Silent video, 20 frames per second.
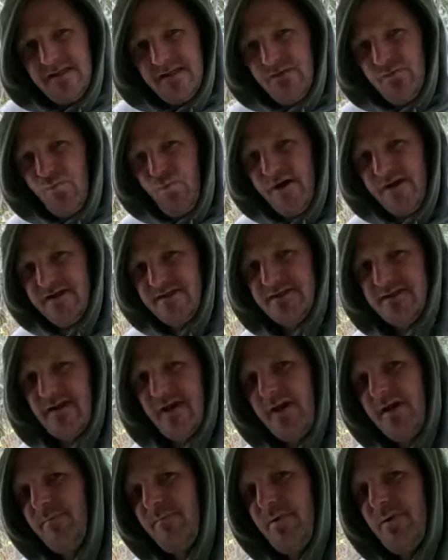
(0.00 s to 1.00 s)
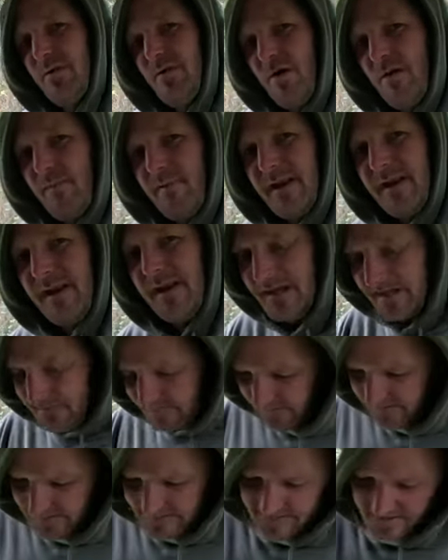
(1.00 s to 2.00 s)
the West Cape. I
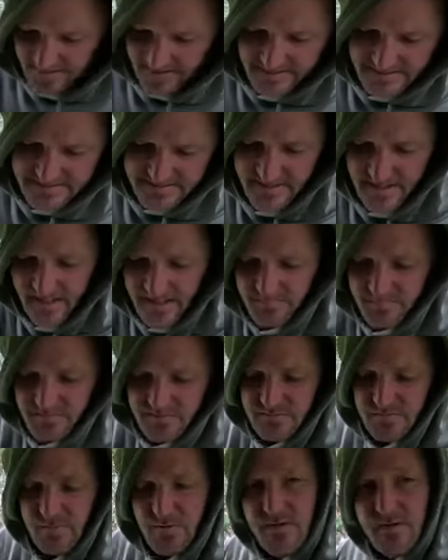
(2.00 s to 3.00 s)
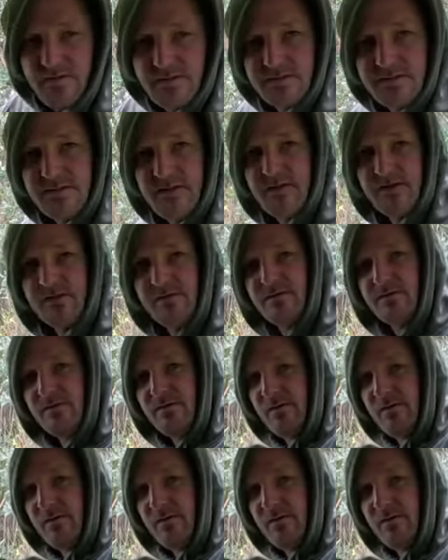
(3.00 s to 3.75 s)
believe there's an East Cape as well. So